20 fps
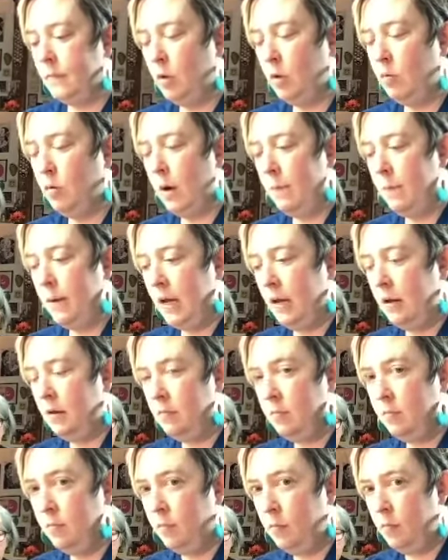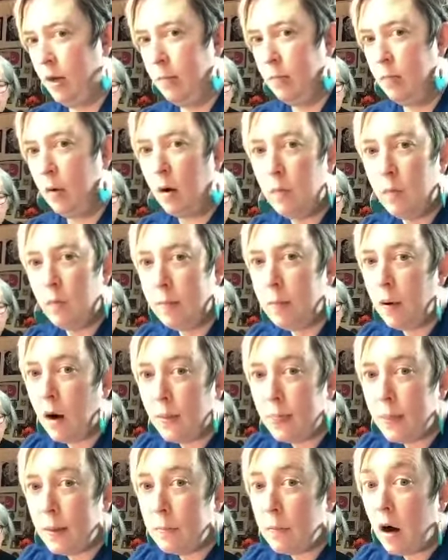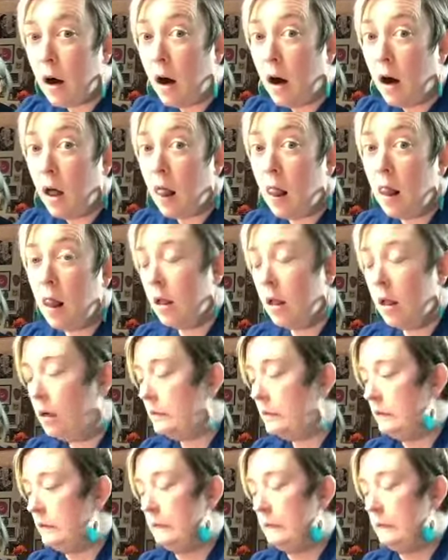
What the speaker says: wet paint, we bought them all.